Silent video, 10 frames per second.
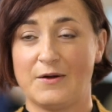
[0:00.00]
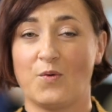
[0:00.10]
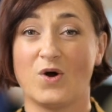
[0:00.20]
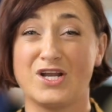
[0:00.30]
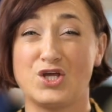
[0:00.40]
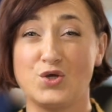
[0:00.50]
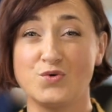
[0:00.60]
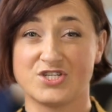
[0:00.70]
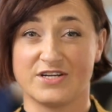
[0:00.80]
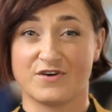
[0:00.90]
One
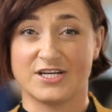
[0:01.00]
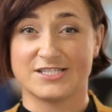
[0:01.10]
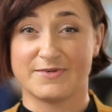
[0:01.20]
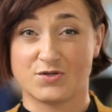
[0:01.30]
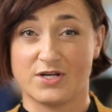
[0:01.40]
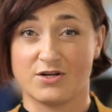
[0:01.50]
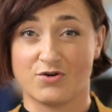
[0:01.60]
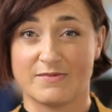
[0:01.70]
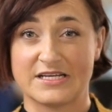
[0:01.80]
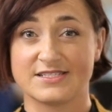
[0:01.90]
huge difference between
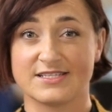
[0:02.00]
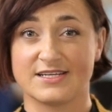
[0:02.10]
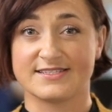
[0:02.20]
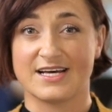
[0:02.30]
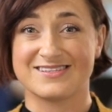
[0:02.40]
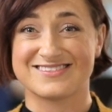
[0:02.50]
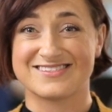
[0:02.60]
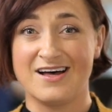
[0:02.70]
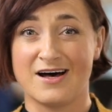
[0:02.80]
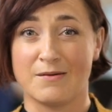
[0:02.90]
agreements is that
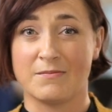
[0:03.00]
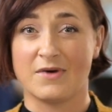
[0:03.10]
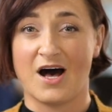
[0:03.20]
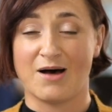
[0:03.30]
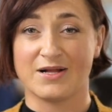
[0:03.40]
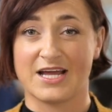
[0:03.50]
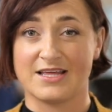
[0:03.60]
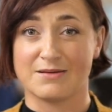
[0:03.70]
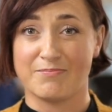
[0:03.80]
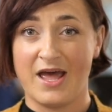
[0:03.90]
some
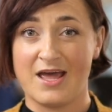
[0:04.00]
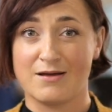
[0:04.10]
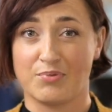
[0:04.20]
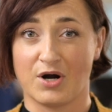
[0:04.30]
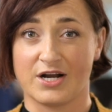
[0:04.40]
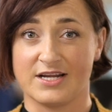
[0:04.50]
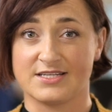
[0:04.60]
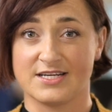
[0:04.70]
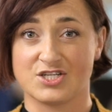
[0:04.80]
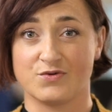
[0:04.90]
obligate the paying party
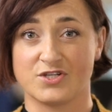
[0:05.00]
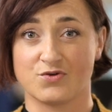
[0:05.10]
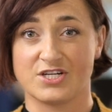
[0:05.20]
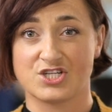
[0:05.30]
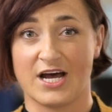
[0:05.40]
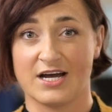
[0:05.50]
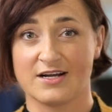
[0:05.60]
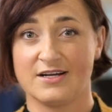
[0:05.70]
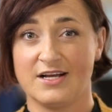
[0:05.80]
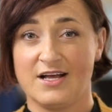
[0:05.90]
to issue a joint
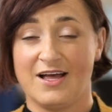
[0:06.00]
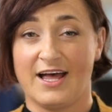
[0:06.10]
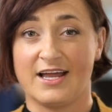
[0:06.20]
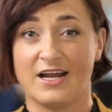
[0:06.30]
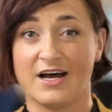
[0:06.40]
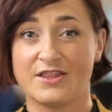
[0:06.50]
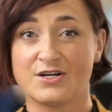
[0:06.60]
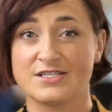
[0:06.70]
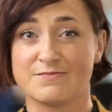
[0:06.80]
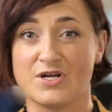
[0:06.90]
check, and
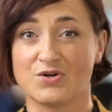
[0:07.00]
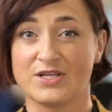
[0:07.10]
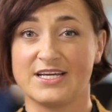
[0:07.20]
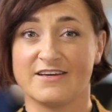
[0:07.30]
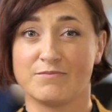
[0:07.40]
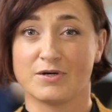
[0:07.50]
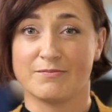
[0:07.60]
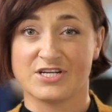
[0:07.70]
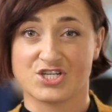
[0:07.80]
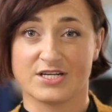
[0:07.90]
others merely give
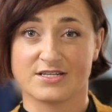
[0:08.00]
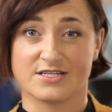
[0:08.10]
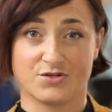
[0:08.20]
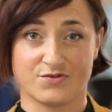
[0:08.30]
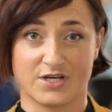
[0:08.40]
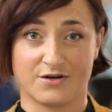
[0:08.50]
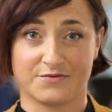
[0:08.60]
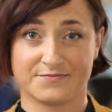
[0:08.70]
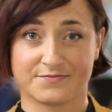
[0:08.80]
permission to do so.